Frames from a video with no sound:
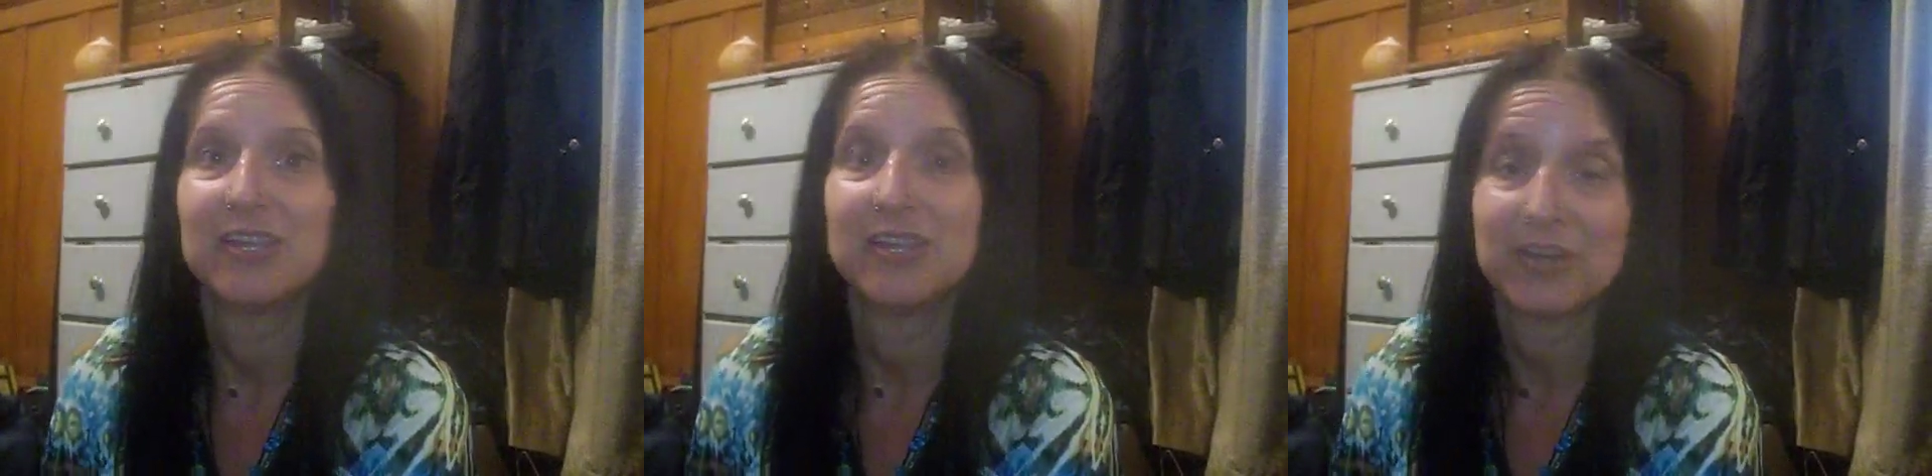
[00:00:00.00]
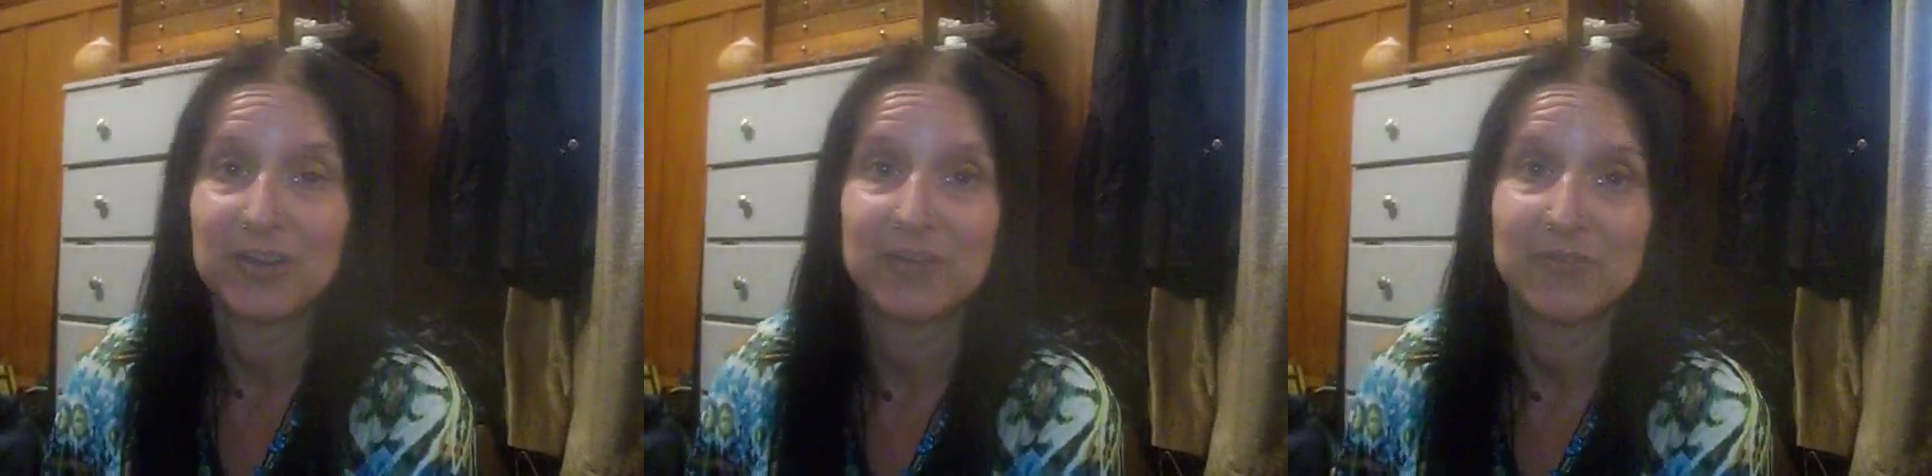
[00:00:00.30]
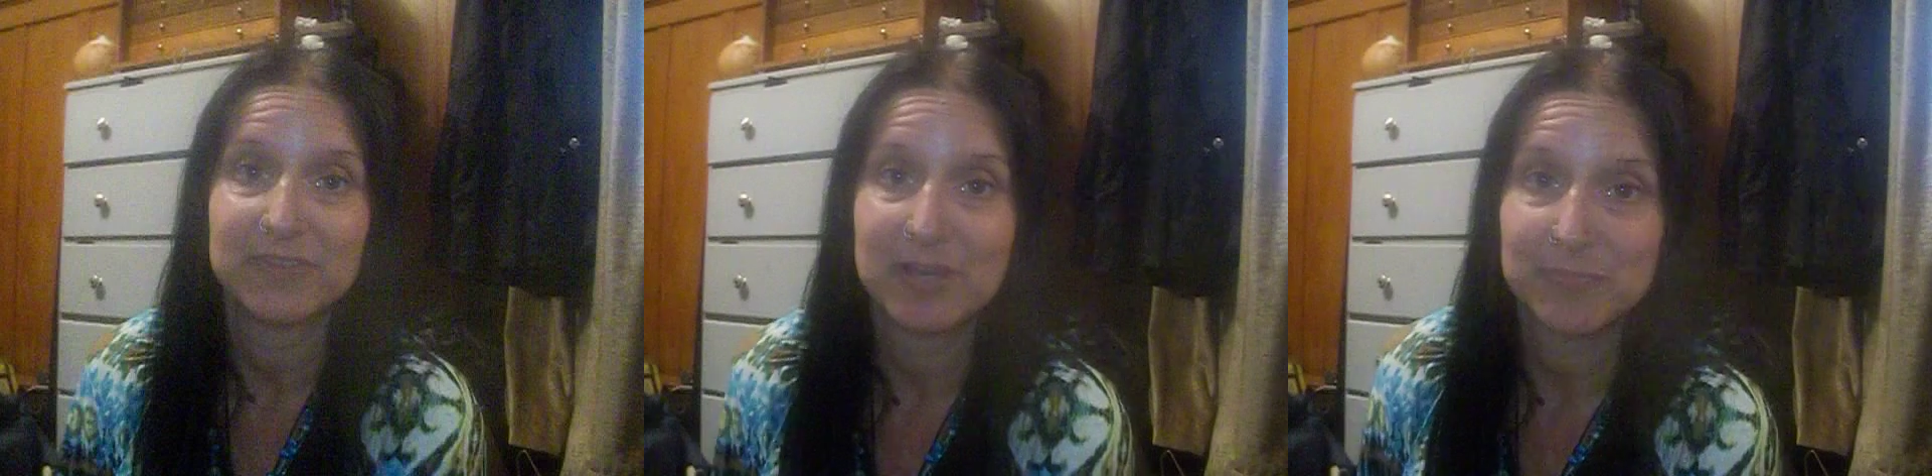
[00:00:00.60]

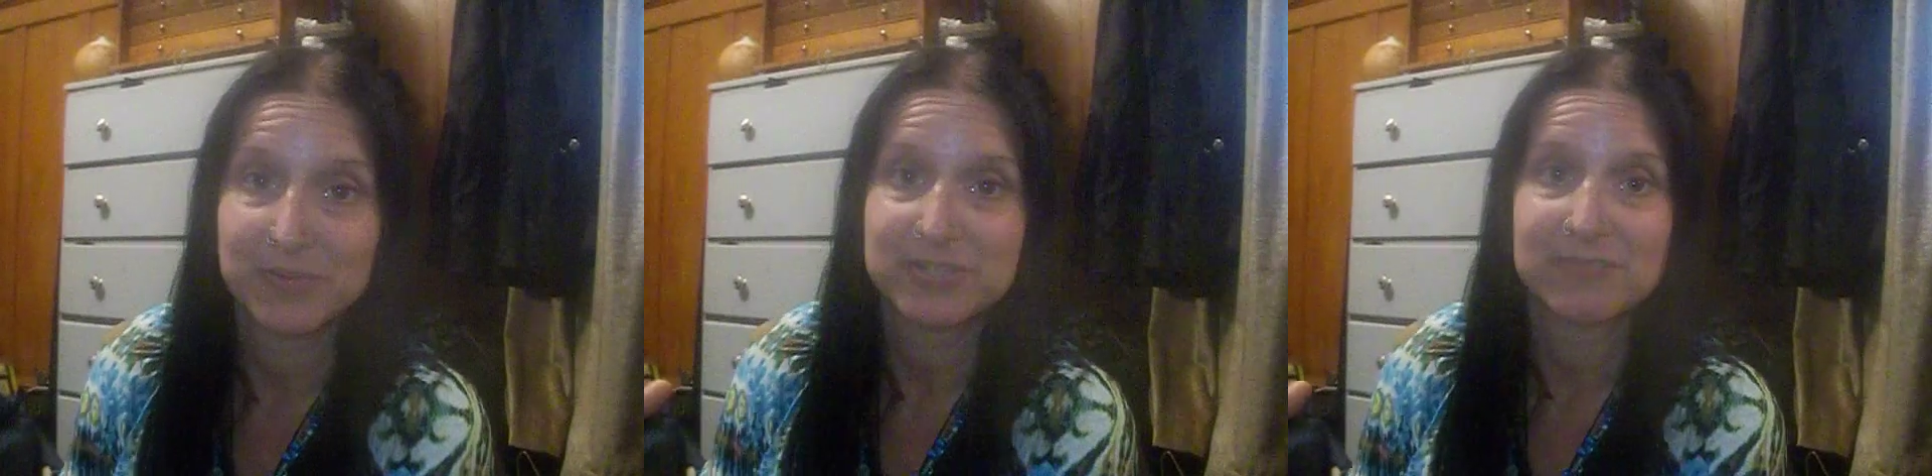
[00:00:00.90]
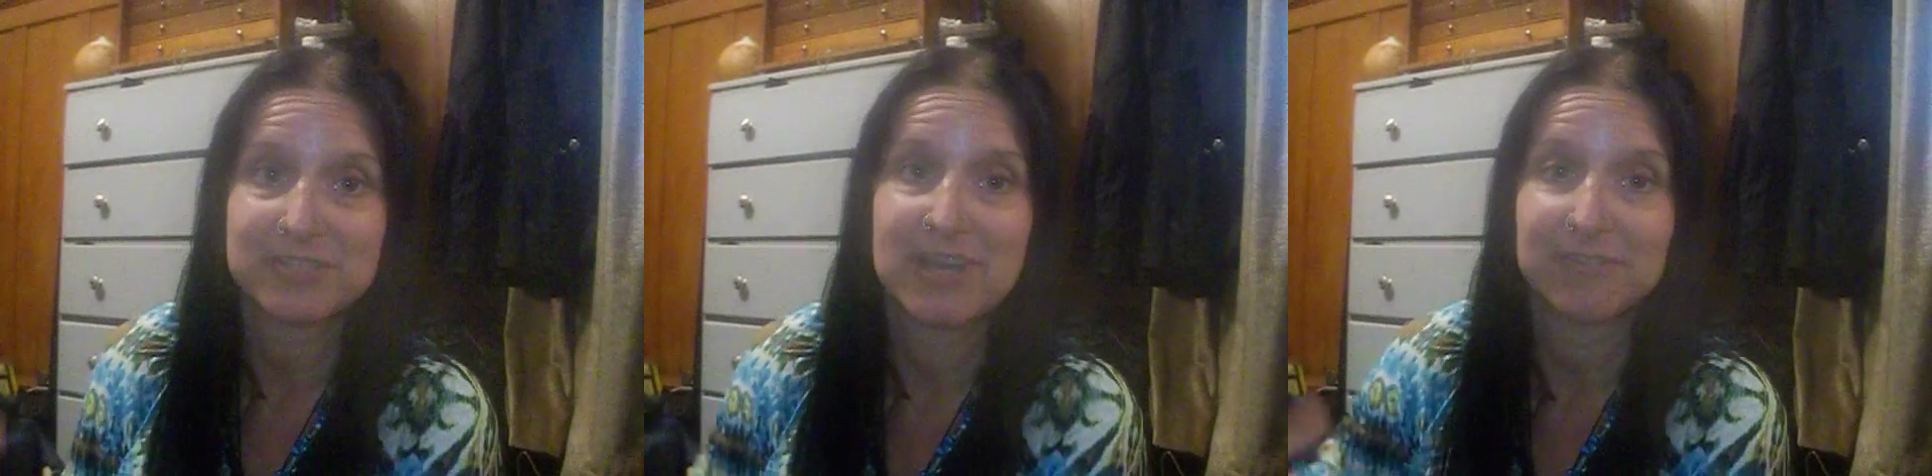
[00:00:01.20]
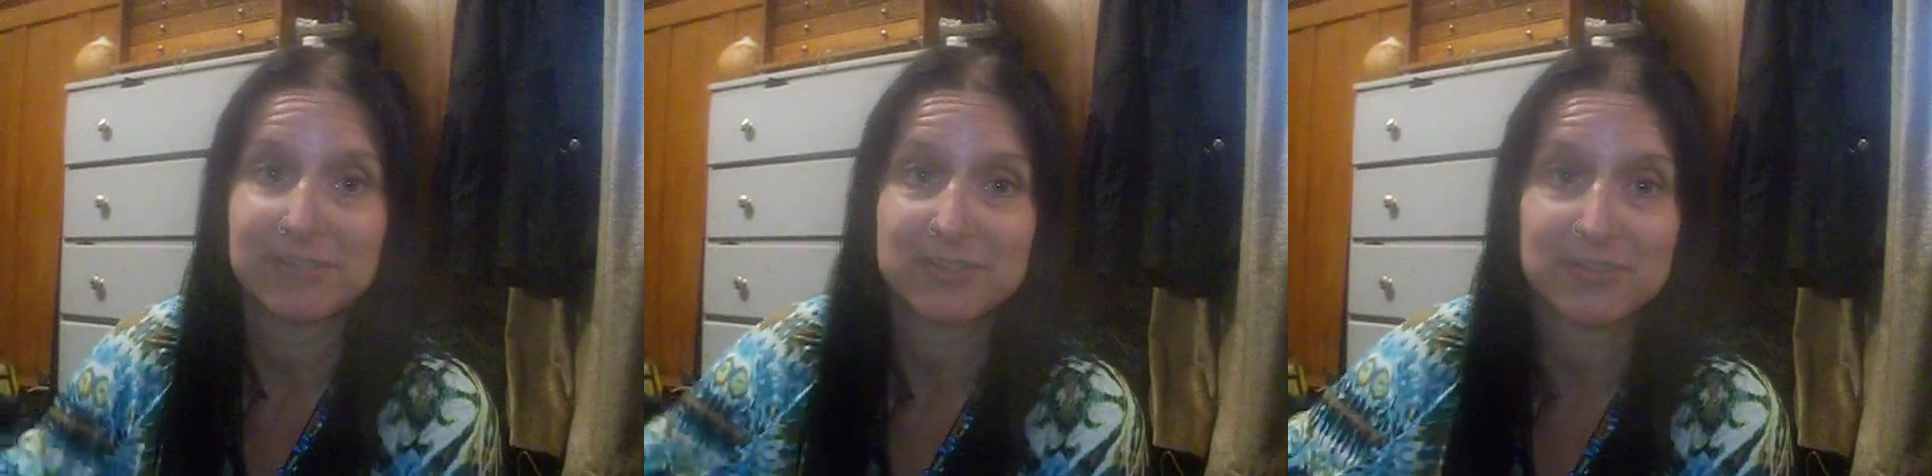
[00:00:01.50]
that person that was
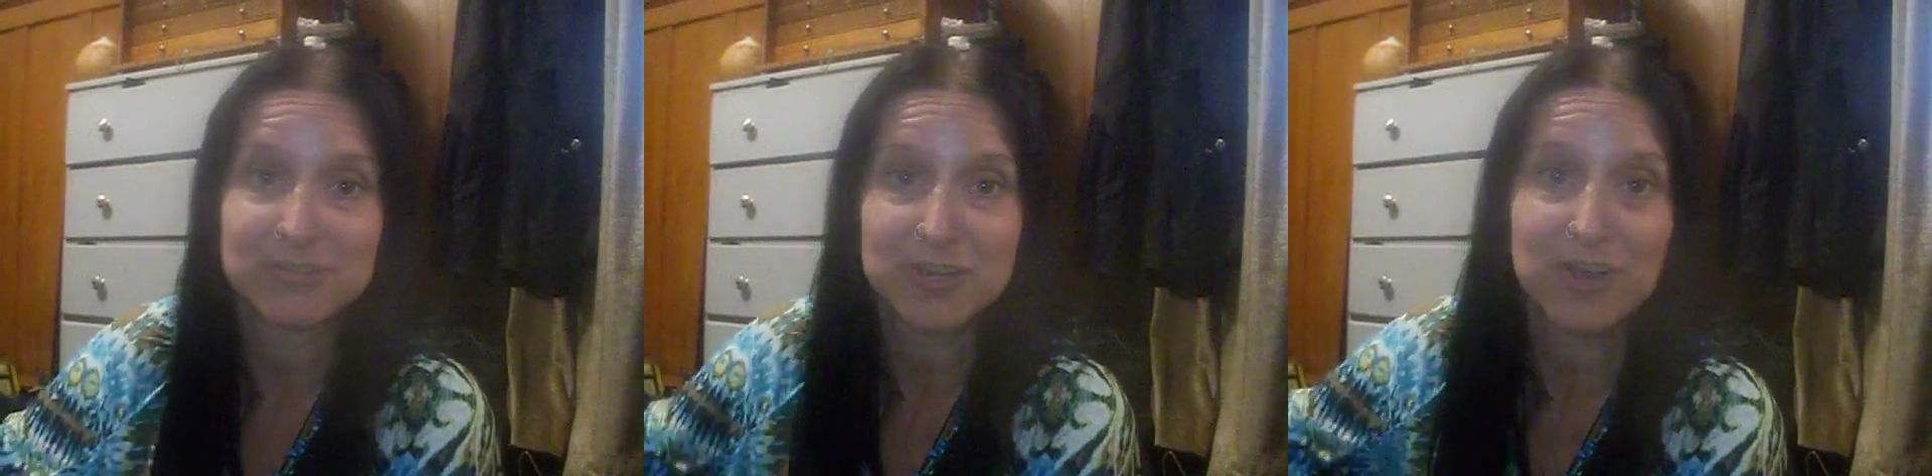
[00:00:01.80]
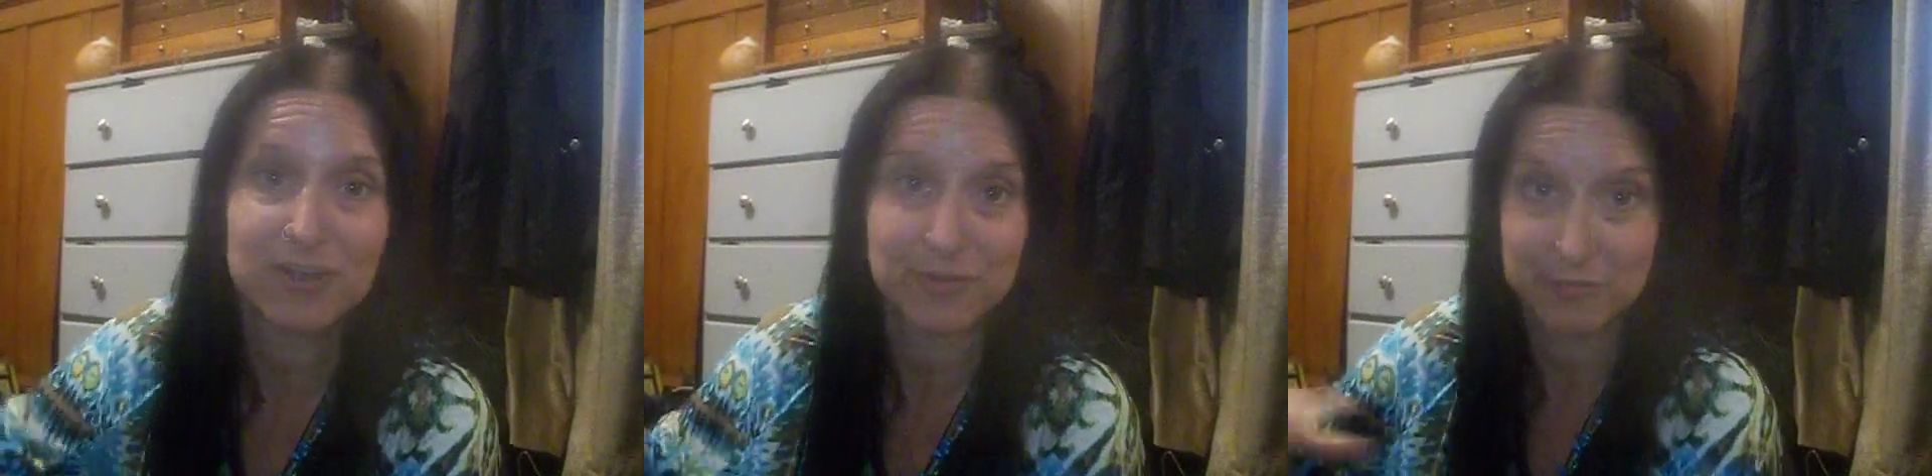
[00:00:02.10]
laughing starts talk,